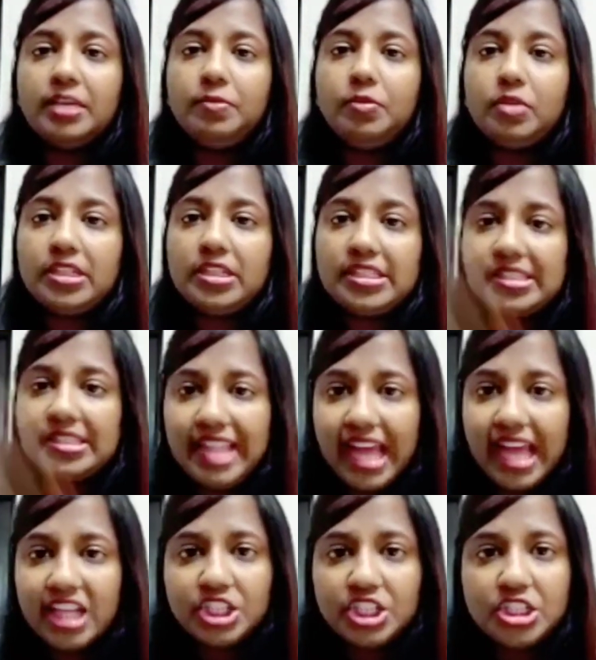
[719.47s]
You can
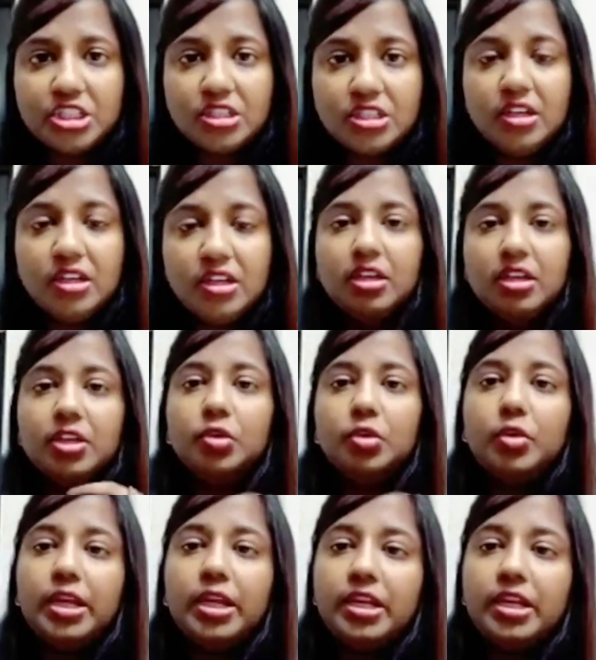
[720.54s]
slash, you can